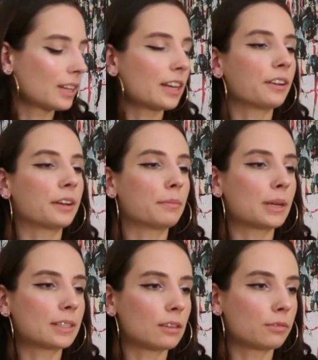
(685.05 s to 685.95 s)
Hearing
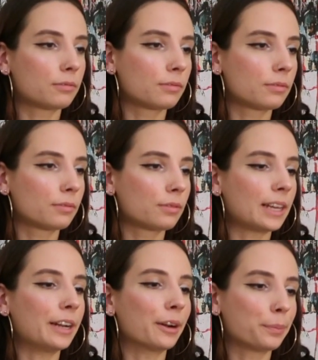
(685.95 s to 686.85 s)
myself.
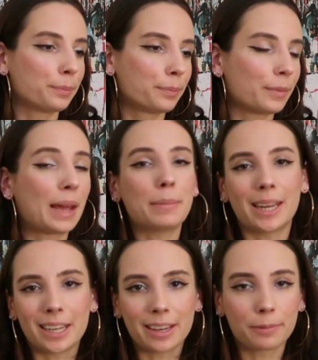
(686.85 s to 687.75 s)
Here. I'm an
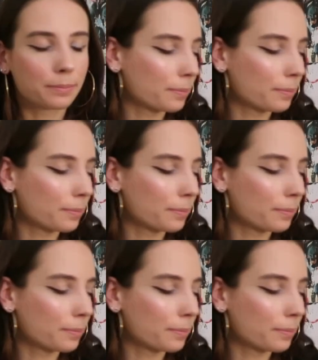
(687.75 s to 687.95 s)
idiot.